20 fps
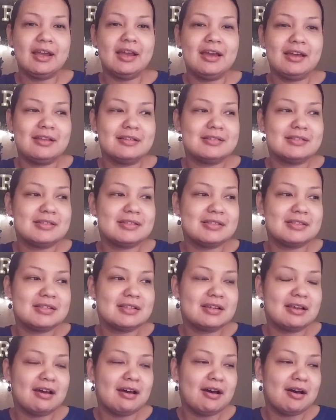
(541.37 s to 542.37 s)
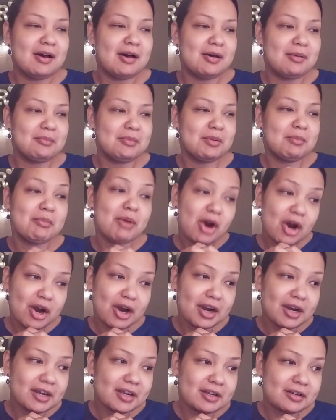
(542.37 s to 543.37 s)
And
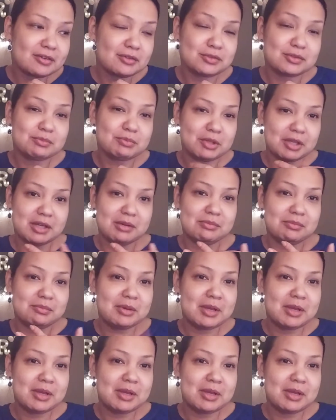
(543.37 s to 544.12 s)
Mark, who's played,